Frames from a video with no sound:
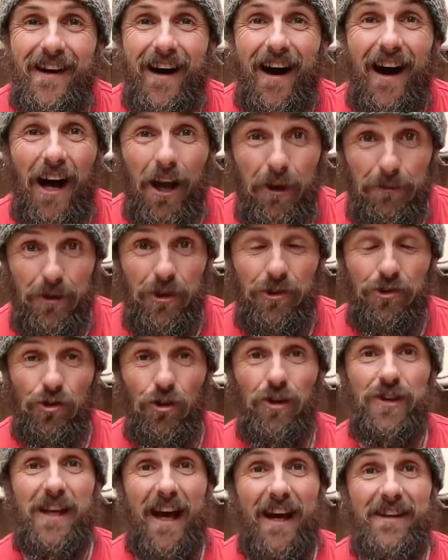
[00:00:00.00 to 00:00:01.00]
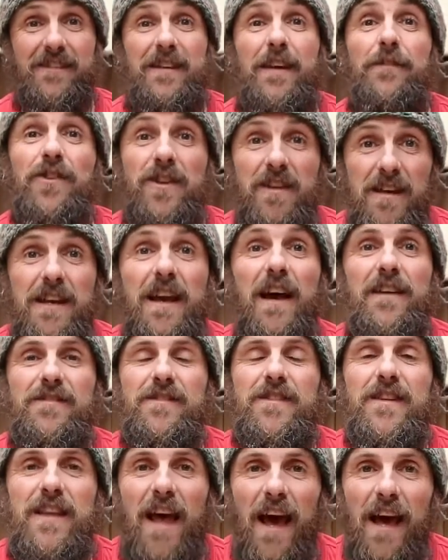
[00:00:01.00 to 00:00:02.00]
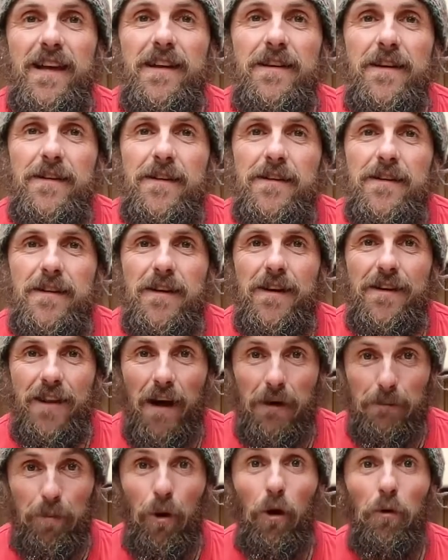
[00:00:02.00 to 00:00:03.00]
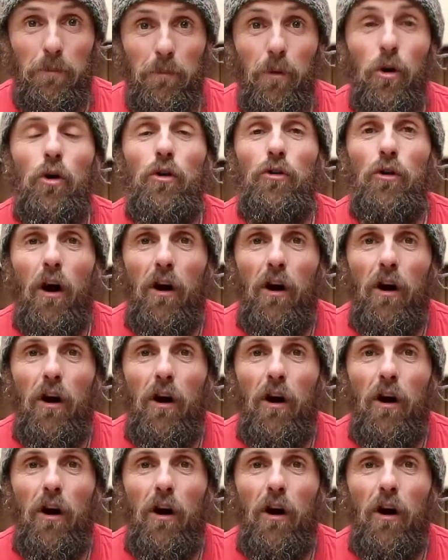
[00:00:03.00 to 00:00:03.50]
I hope you enjoyed the activity yesterday, and I'll put more